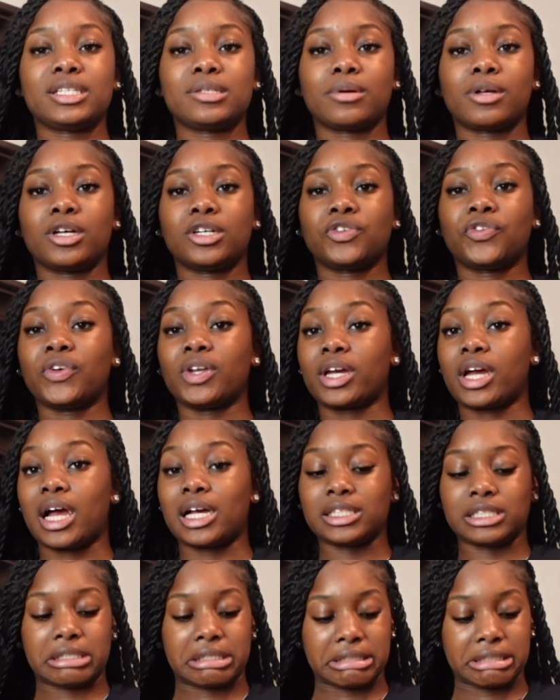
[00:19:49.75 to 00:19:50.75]
some clothes for the
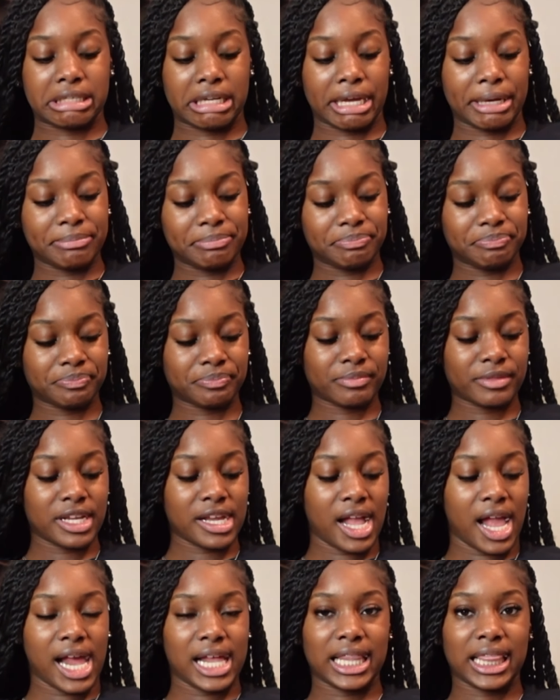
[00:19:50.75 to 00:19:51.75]
concert today.
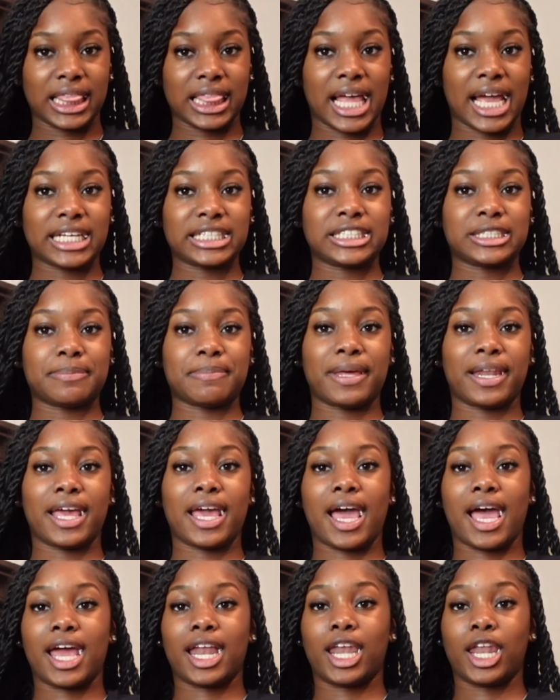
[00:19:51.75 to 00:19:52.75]
Last minute,
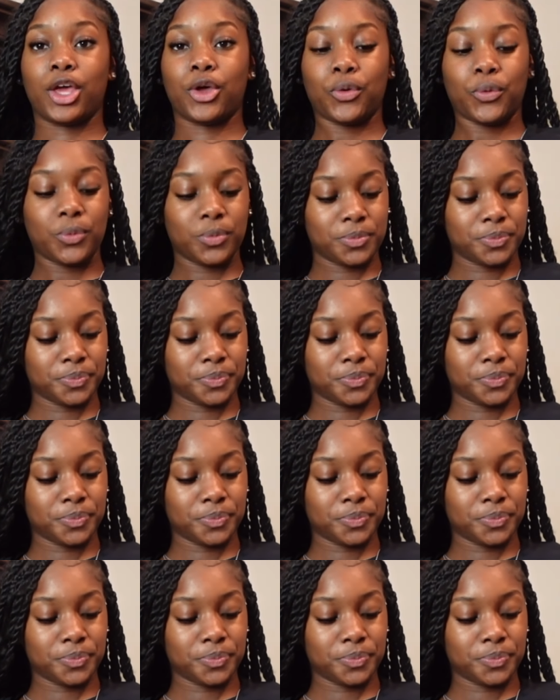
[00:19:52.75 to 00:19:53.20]
I know.